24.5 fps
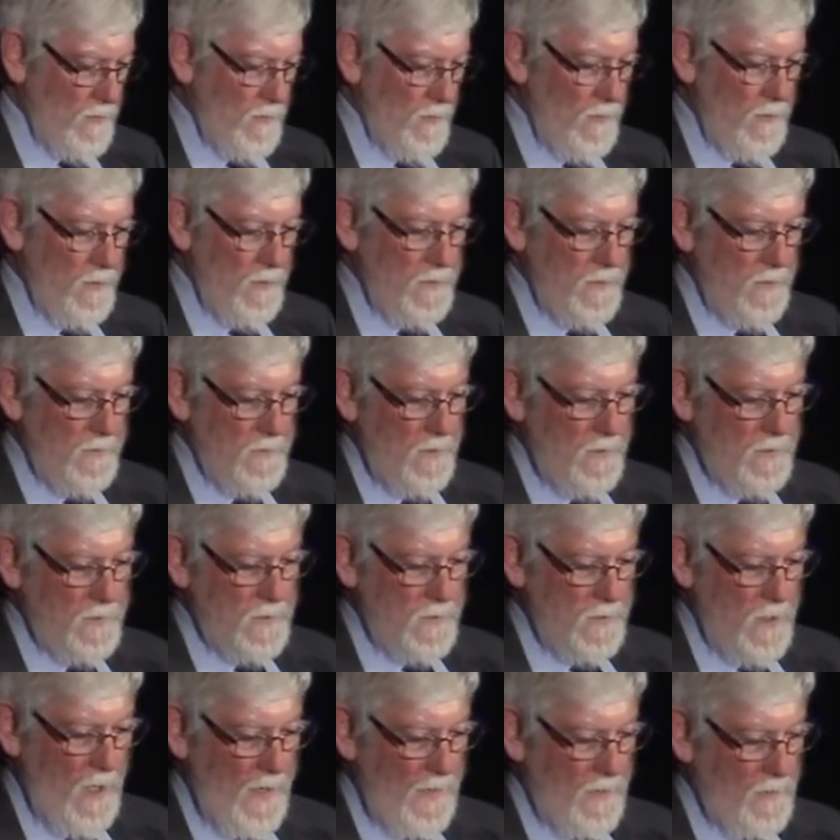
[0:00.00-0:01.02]
or
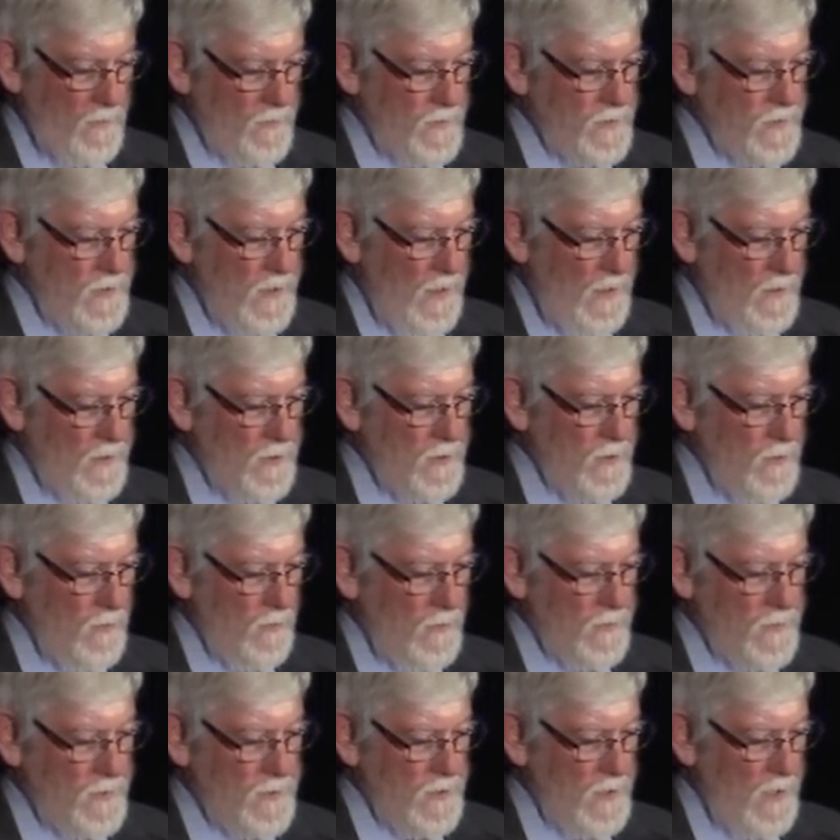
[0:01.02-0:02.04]
cycle 6, you
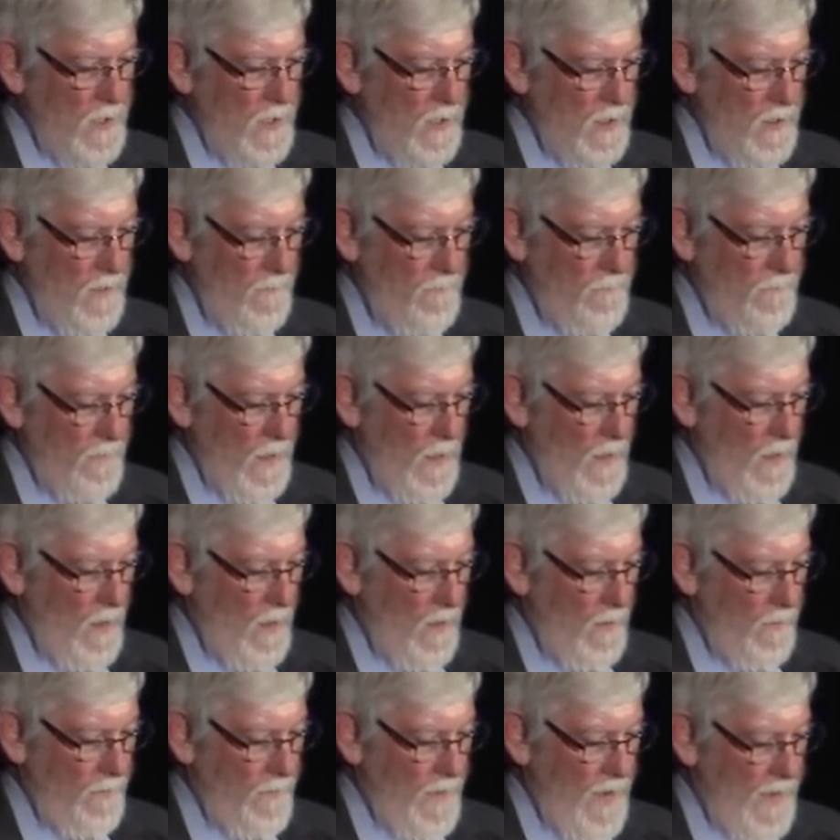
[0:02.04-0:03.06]
will see
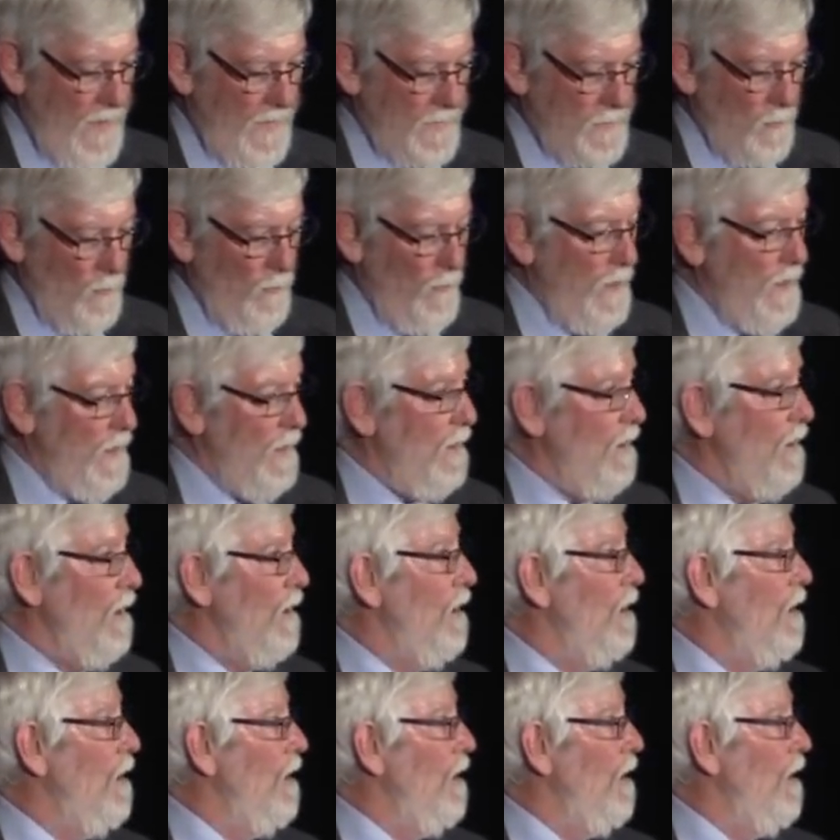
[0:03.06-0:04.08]
that we
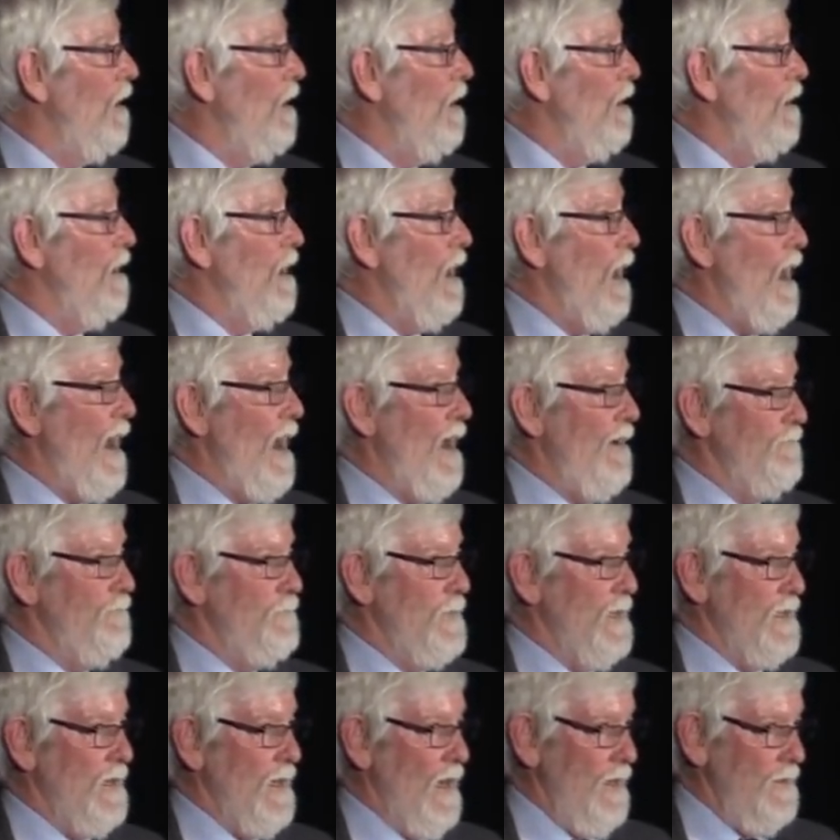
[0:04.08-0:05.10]
have
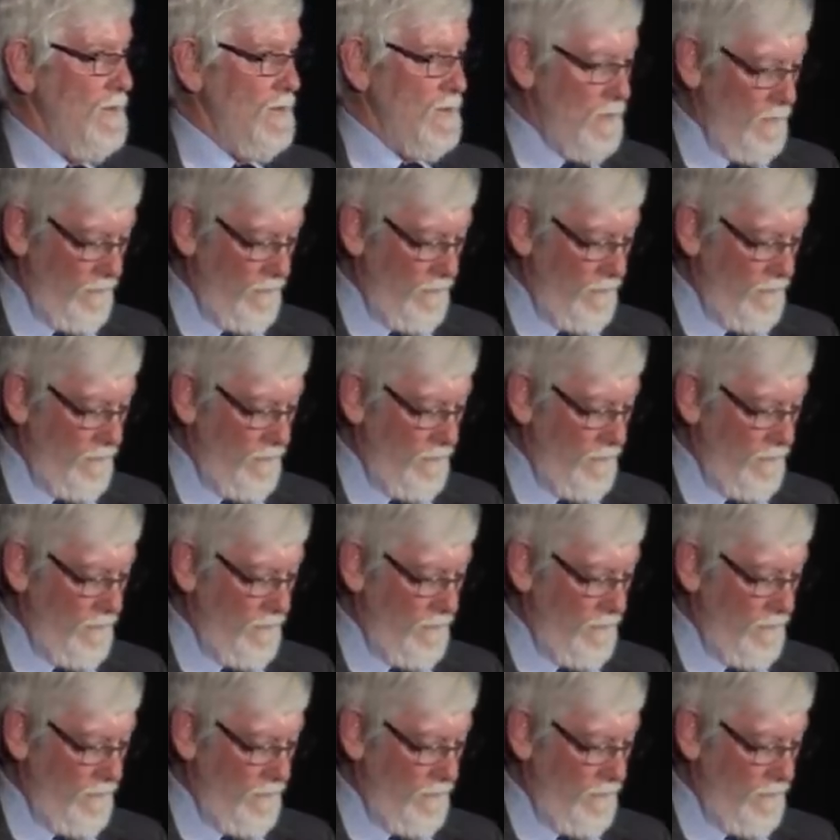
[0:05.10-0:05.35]
begun